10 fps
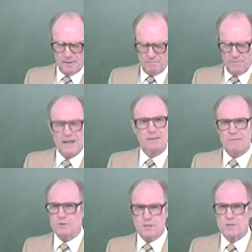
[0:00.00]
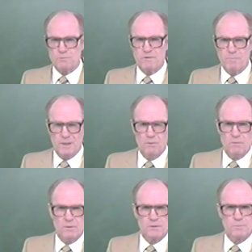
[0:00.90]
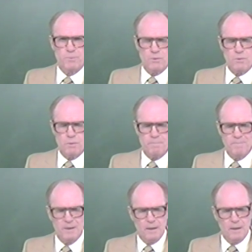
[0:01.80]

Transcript: in fact, ever since we've been on this program,